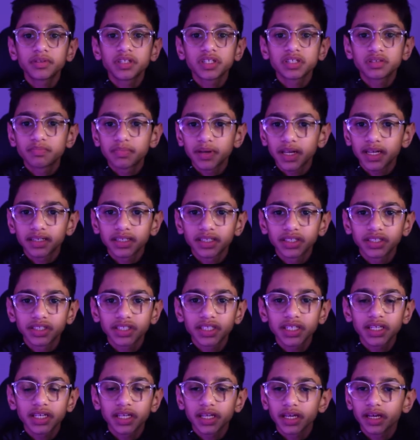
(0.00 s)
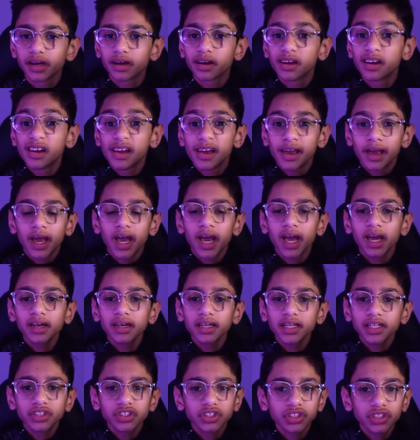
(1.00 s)
this Blender scene here, and
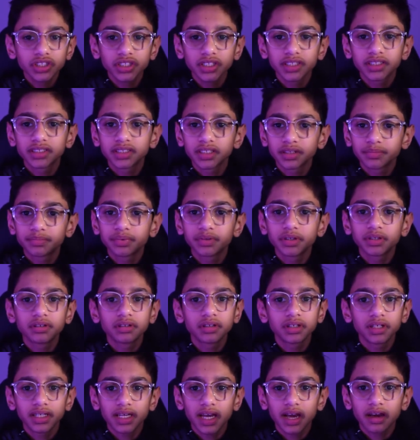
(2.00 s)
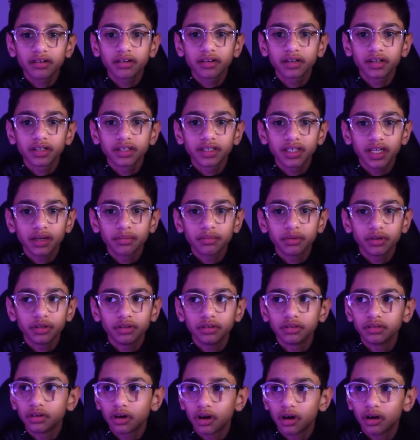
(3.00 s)
it's just a simple counter
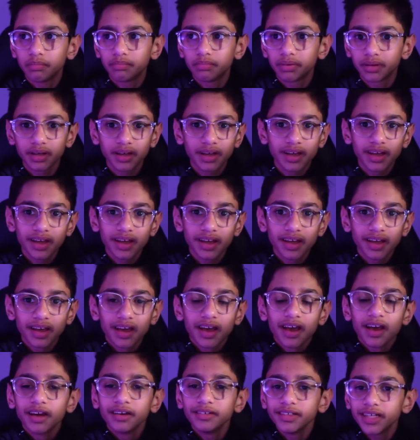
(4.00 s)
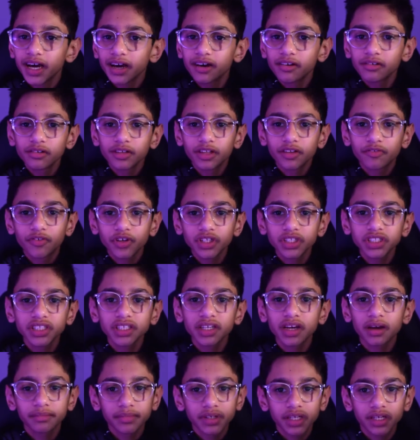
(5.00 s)
table top. Now, the first
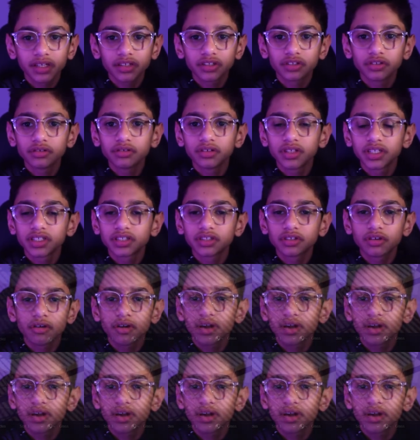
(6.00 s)
thing I'm going to do is go